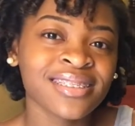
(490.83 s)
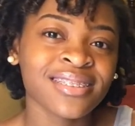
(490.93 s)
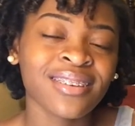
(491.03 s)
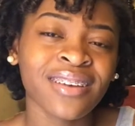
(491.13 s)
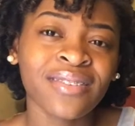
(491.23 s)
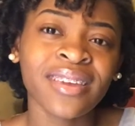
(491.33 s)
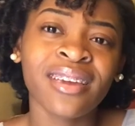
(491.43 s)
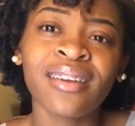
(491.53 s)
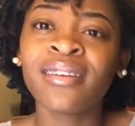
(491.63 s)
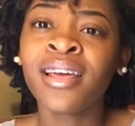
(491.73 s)
So I
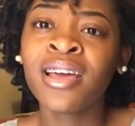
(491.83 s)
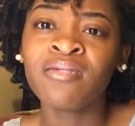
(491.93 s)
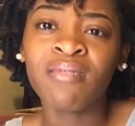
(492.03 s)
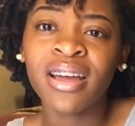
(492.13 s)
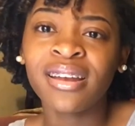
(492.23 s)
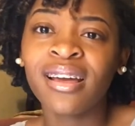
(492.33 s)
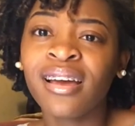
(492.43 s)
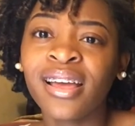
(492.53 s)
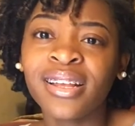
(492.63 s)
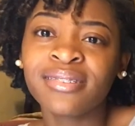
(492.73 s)
figured why
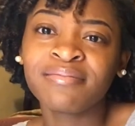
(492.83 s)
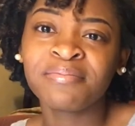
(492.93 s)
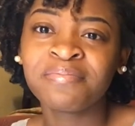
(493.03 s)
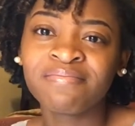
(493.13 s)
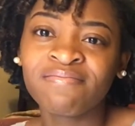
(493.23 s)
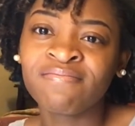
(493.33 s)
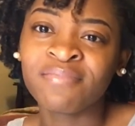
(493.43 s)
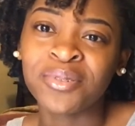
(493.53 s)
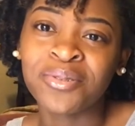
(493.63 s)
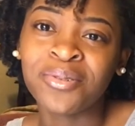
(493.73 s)
not
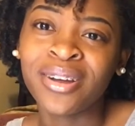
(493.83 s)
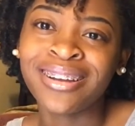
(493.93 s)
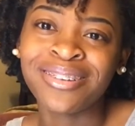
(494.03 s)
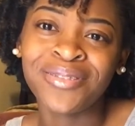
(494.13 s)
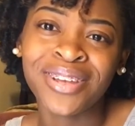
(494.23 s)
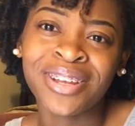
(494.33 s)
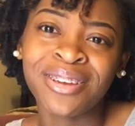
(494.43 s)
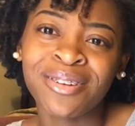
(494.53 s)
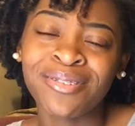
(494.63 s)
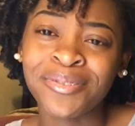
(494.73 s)
record a
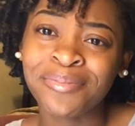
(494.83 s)
video.